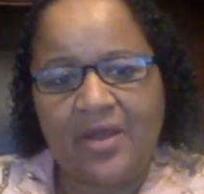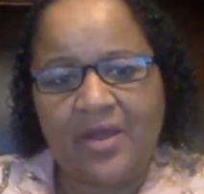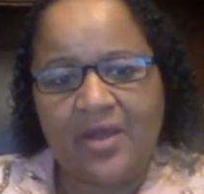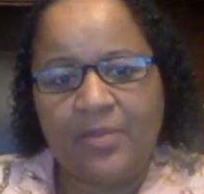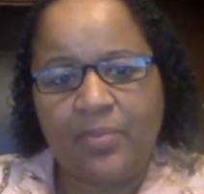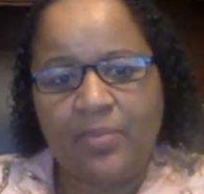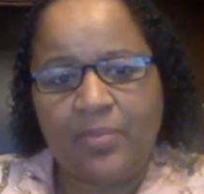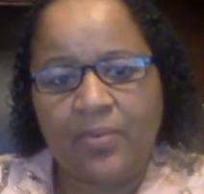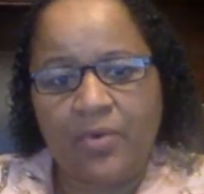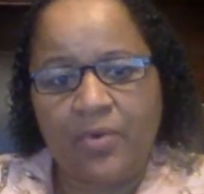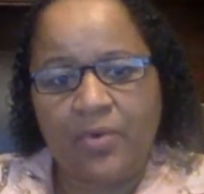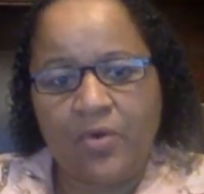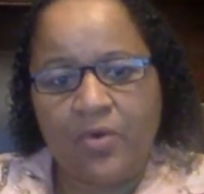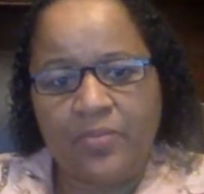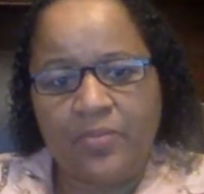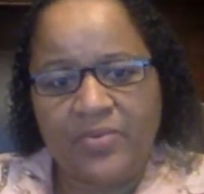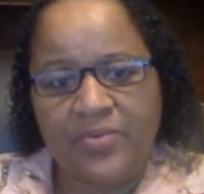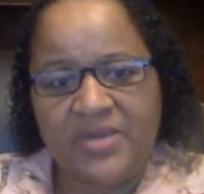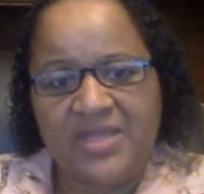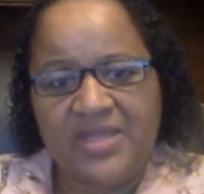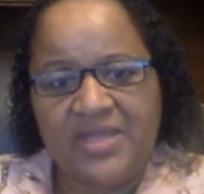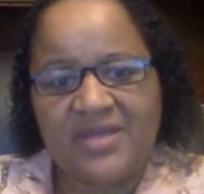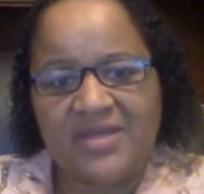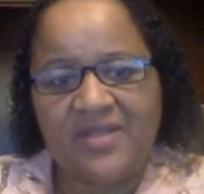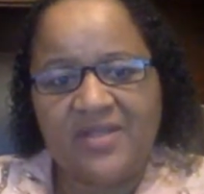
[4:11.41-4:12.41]

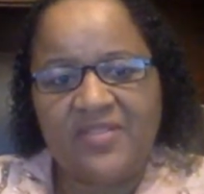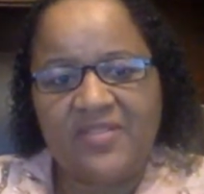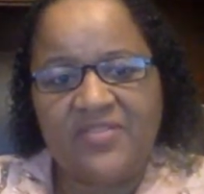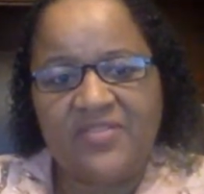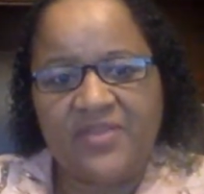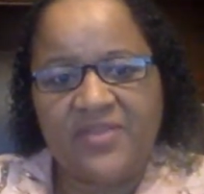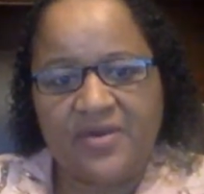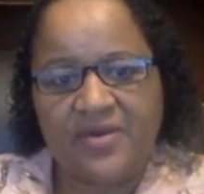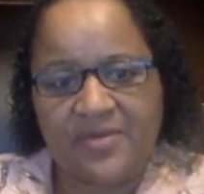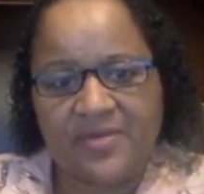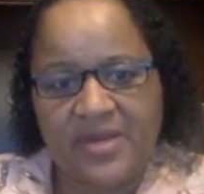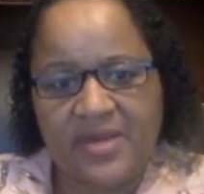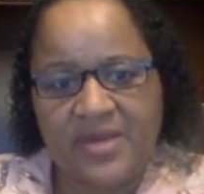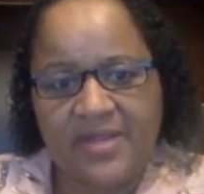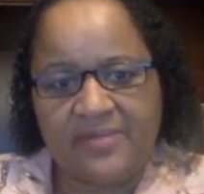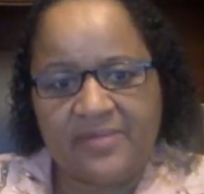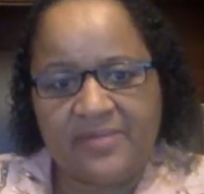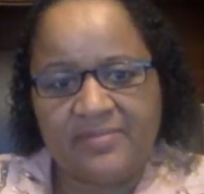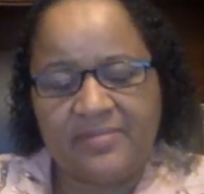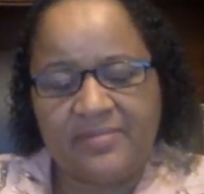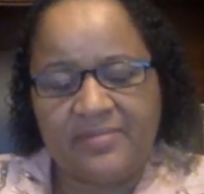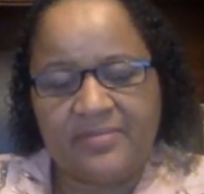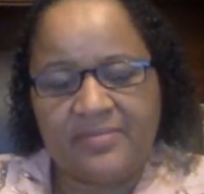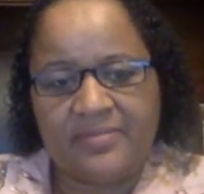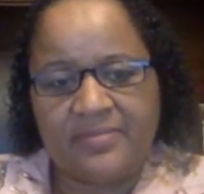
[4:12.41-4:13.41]
appropriate theory.
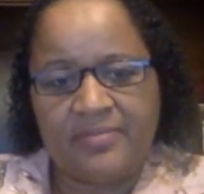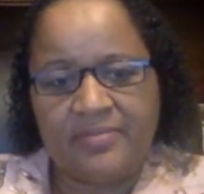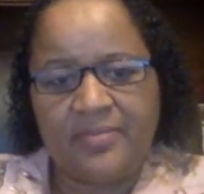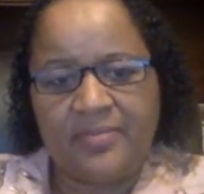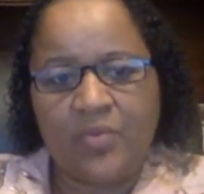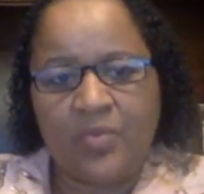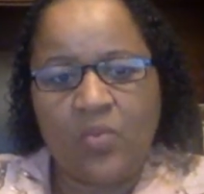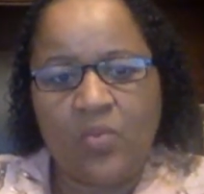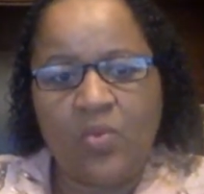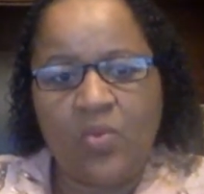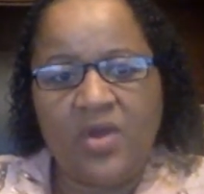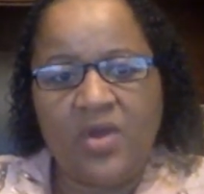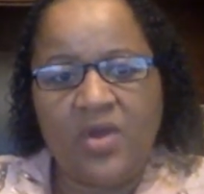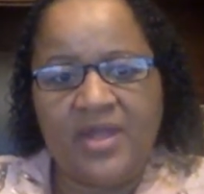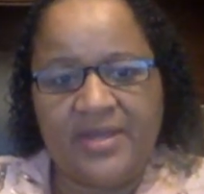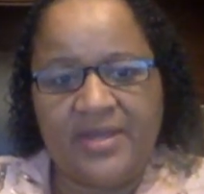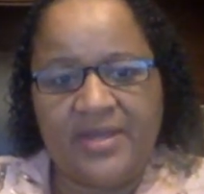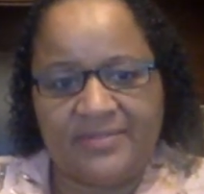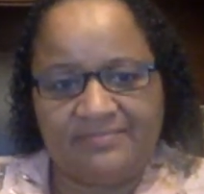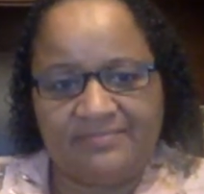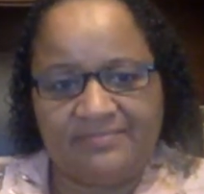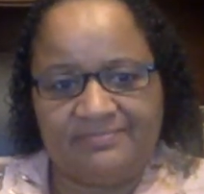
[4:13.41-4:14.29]
One.